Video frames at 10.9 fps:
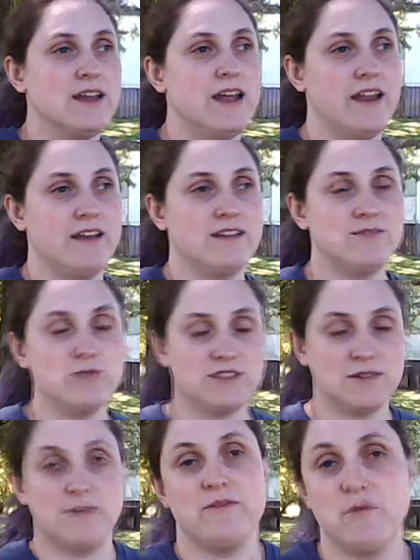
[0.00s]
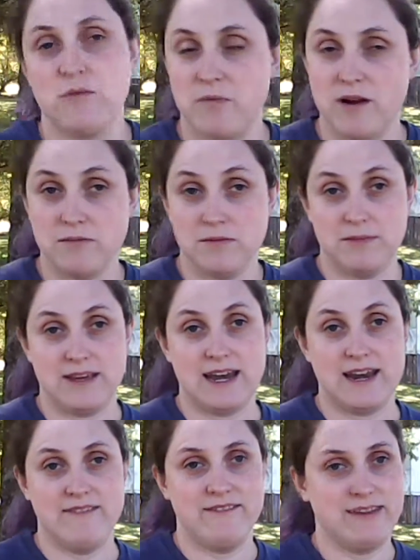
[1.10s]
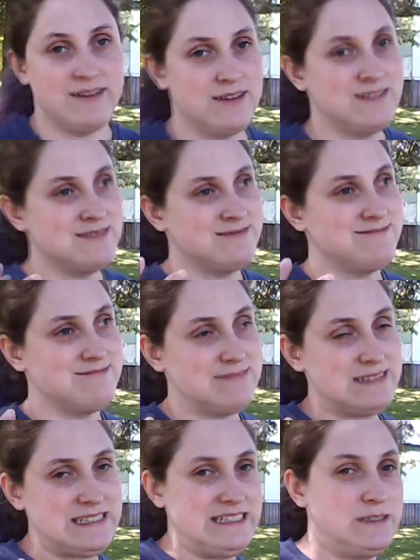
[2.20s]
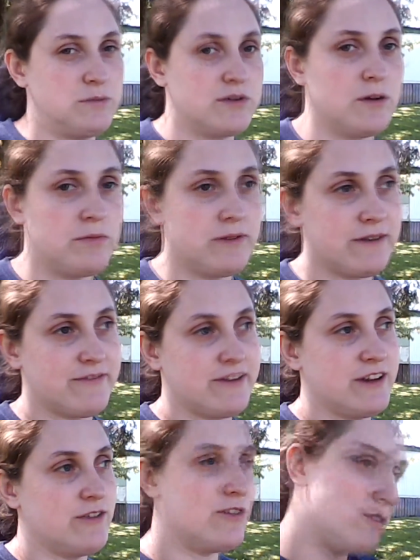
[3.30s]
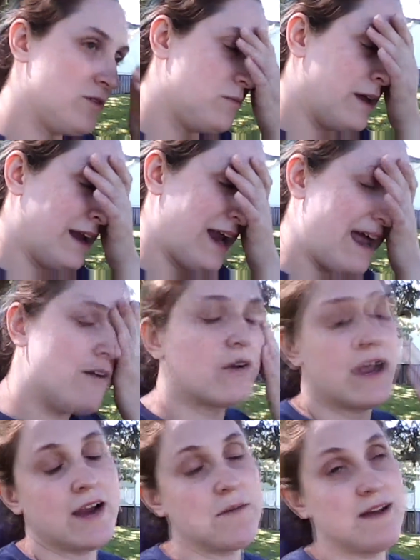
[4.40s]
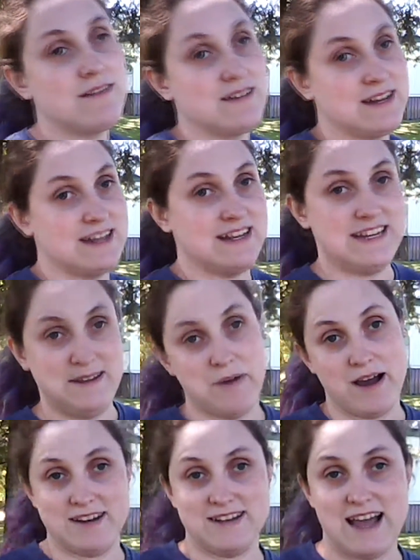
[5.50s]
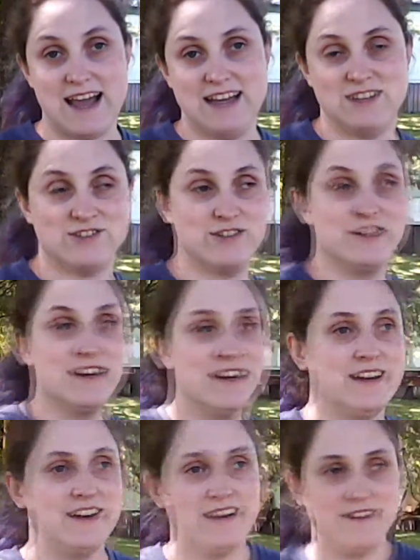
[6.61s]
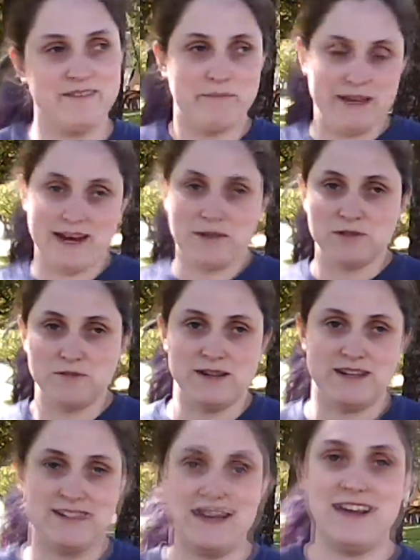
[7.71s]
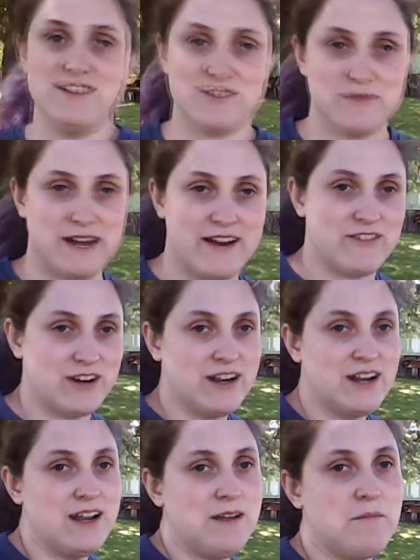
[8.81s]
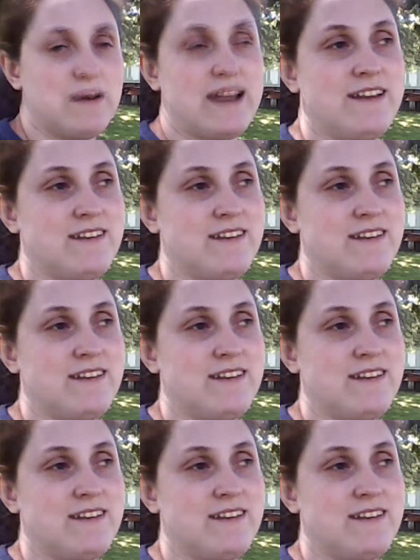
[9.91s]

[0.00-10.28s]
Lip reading: And as well, some of it would probably be kind of inappropriate for YouTube, and I don't care about the getting demonetized or being able to monetize or whatever, but I